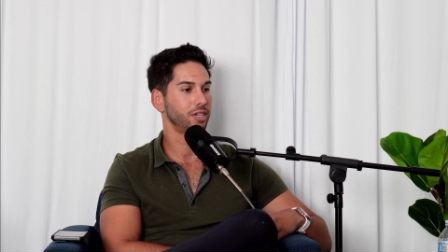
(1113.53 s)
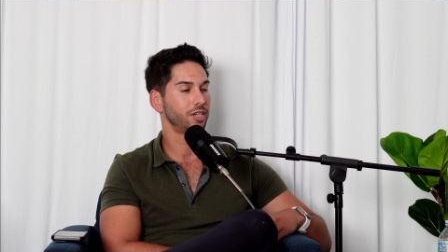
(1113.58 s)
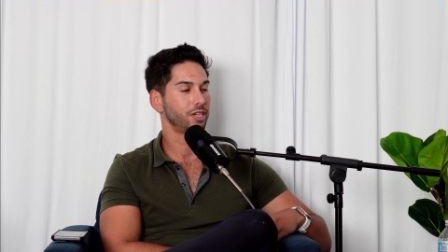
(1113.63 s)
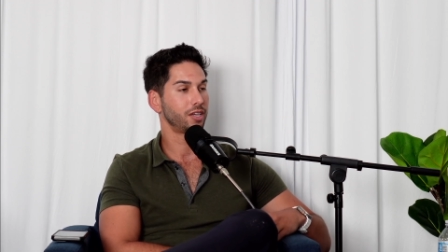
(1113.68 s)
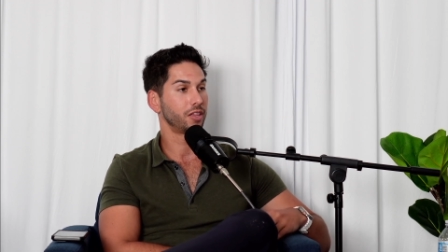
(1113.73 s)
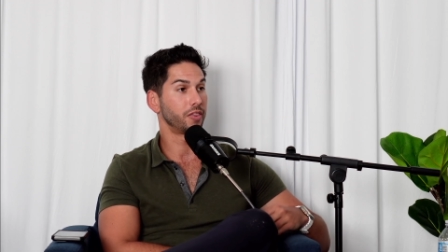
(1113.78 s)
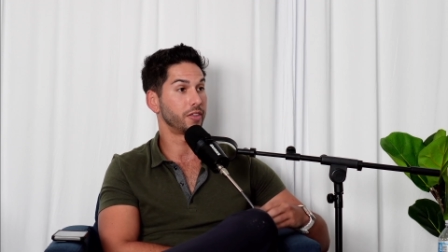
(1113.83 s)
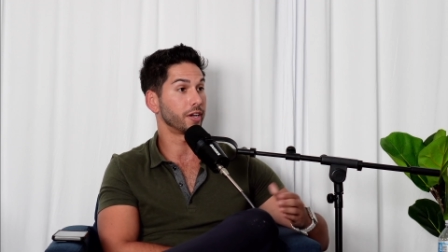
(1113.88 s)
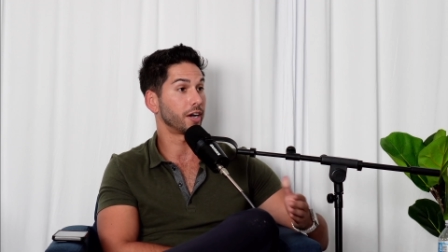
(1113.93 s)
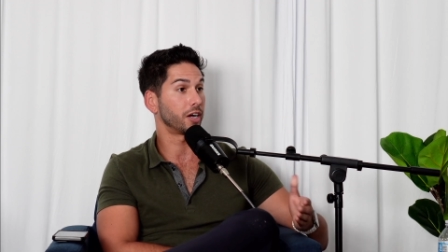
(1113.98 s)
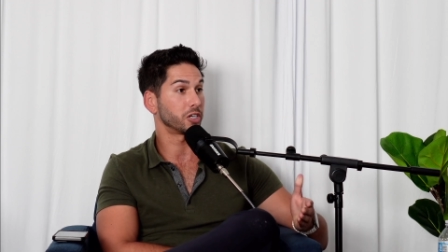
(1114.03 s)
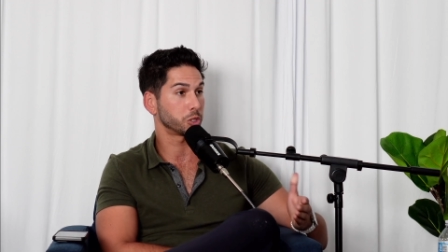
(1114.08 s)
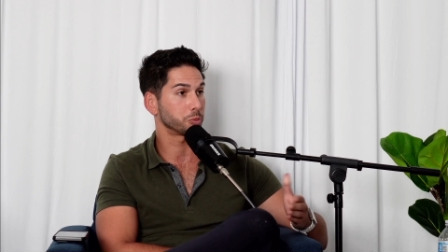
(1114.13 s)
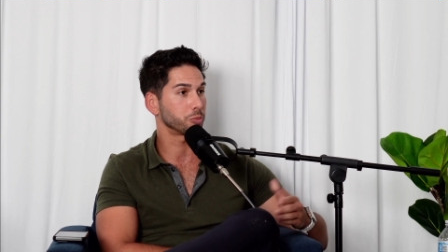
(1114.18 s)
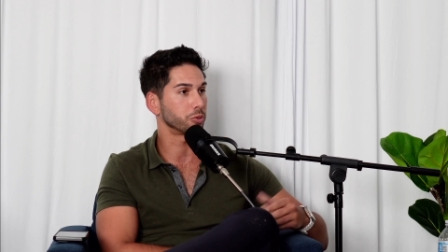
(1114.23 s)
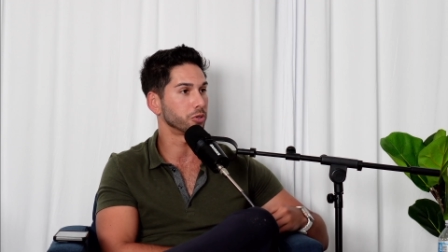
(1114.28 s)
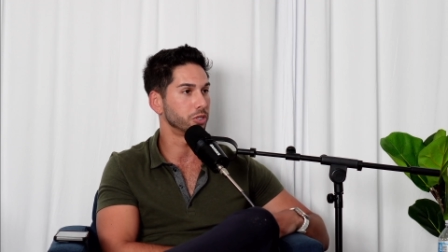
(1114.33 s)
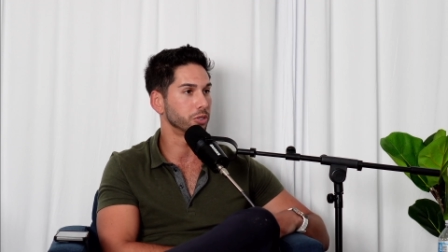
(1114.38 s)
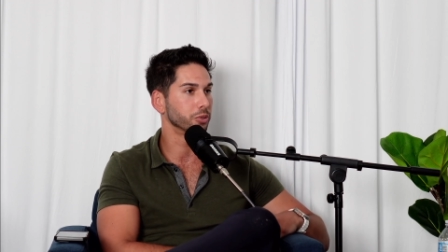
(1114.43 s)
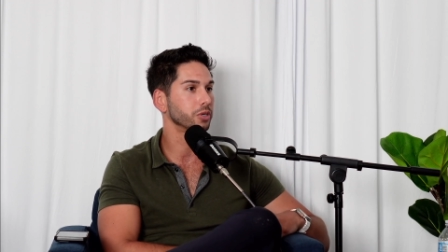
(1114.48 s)
the
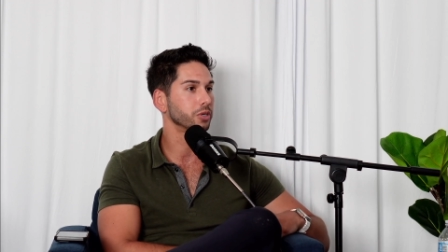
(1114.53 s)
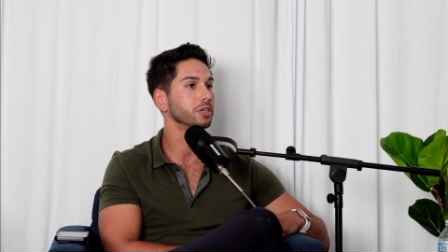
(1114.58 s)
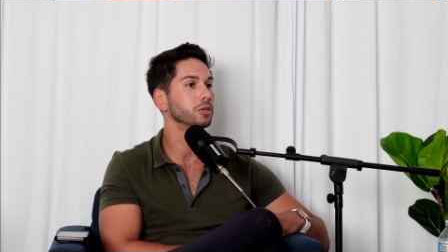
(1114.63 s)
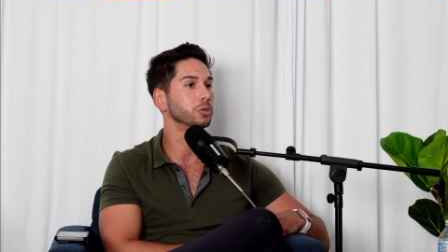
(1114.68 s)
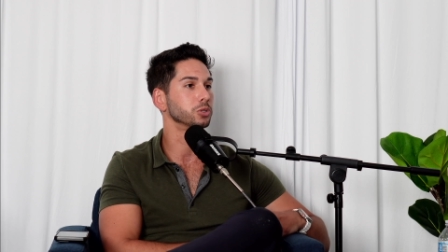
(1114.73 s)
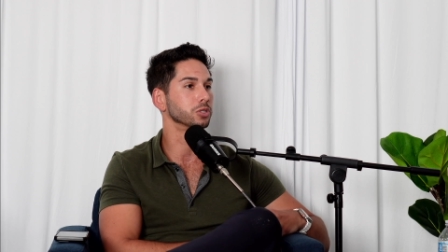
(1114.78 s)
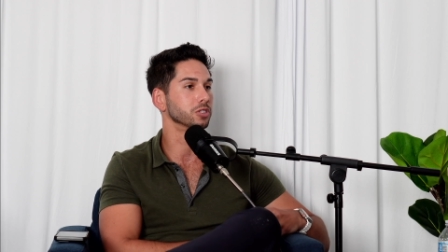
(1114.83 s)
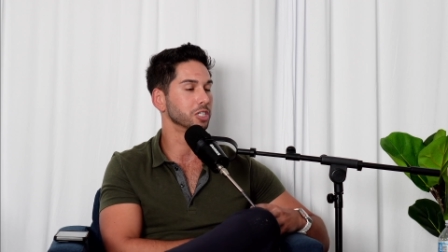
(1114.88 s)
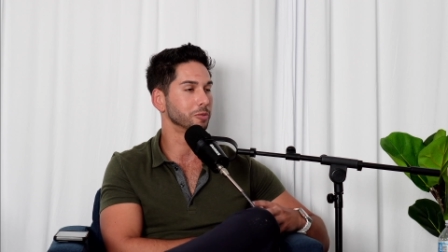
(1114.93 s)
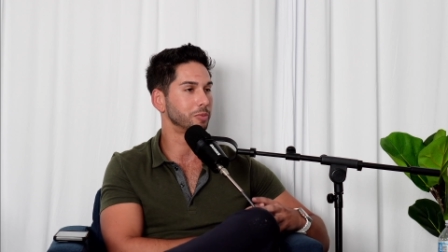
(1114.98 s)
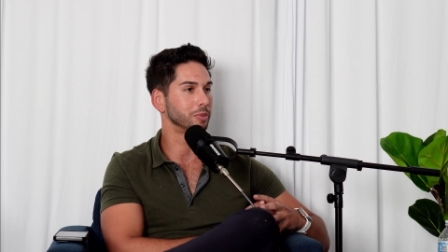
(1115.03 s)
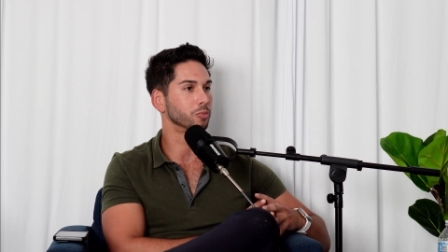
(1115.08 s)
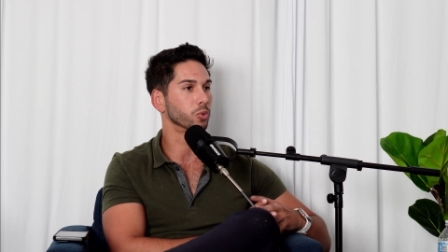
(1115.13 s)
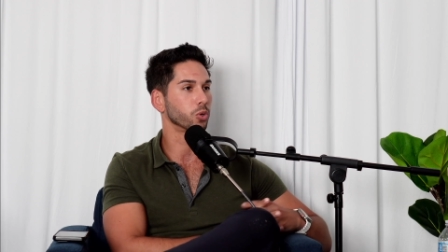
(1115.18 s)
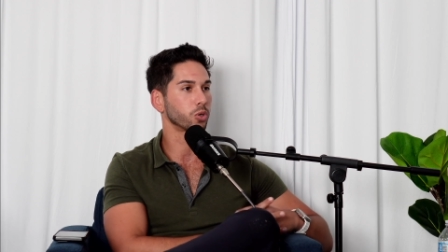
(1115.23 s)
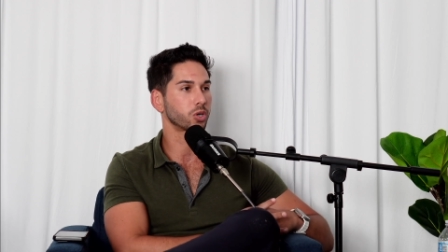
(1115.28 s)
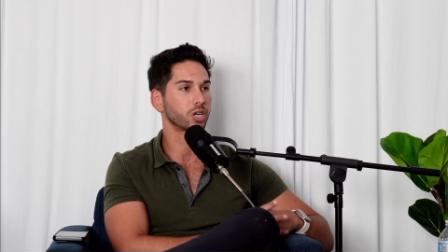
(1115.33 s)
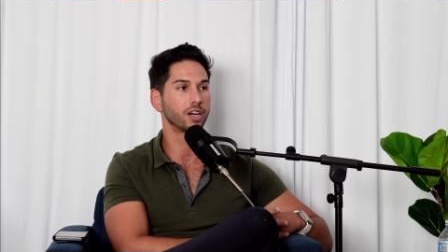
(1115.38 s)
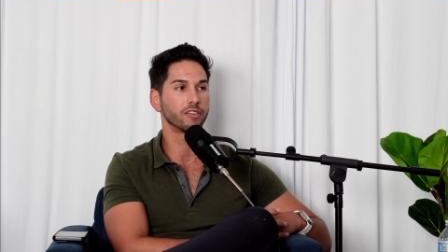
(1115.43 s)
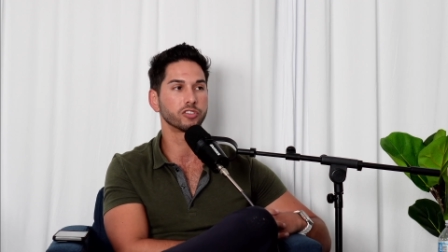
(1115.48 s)
entrepreneur who's a little bit more
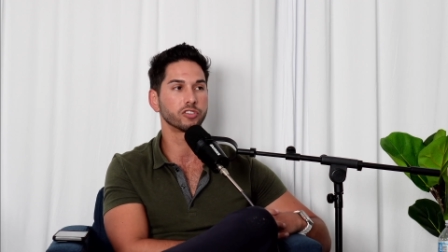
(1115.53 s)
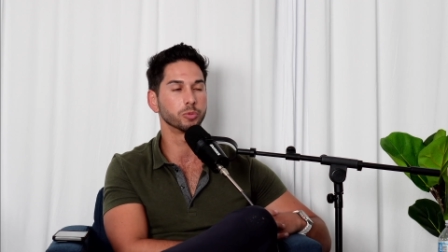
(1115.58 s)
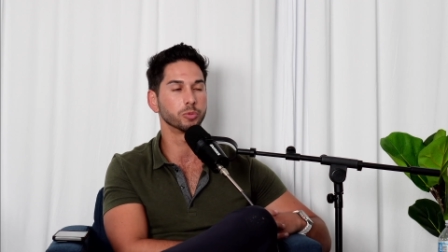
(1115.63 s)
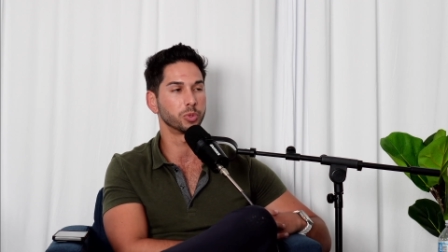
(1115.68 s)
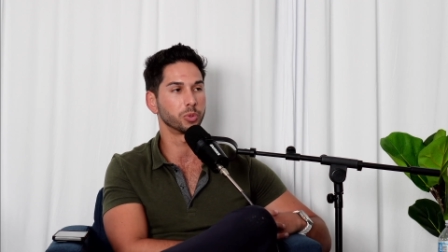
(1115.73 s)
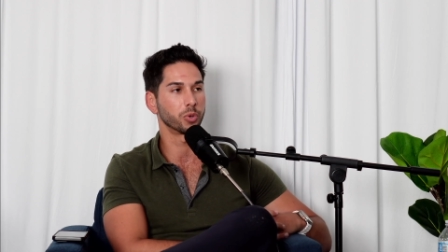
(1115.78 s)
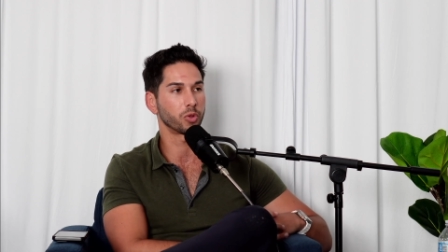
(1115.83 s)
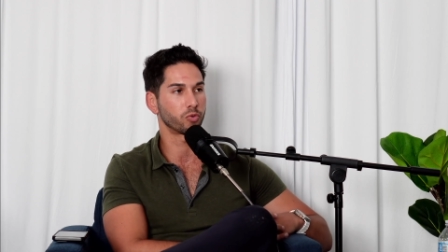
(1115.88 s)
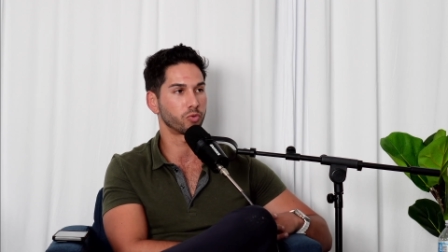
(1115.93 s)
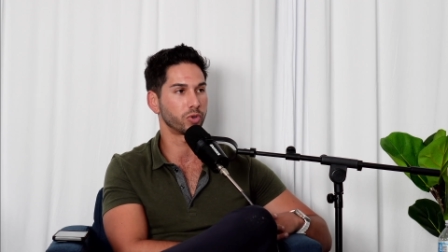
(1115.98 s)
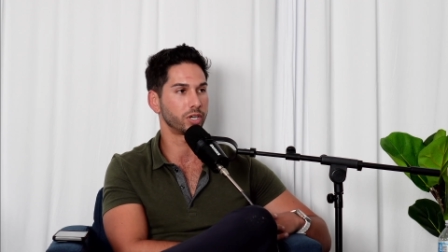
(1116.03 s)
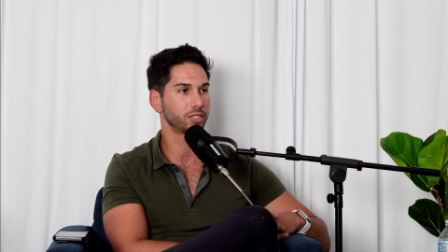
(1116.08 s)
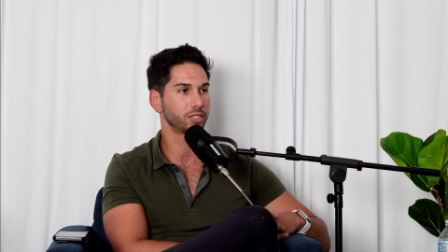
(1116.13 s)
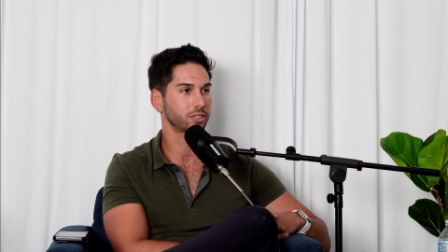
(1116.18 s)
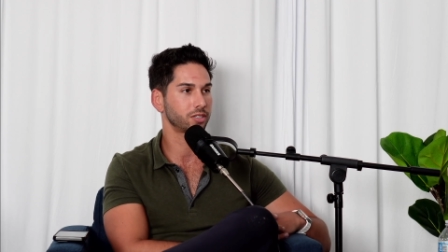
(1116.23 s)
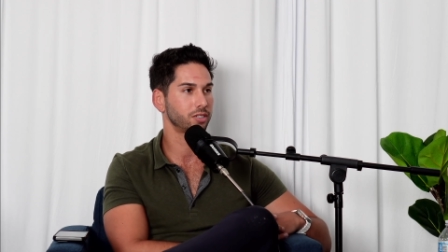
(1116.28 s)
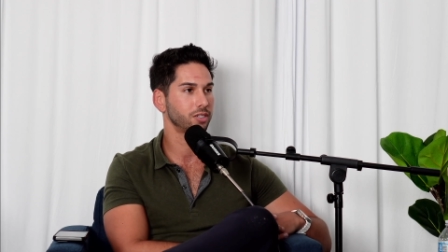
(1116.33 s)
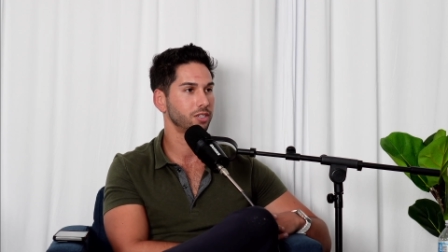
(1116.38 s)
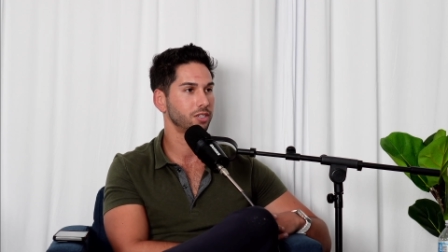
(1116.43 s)
comfortable with risk,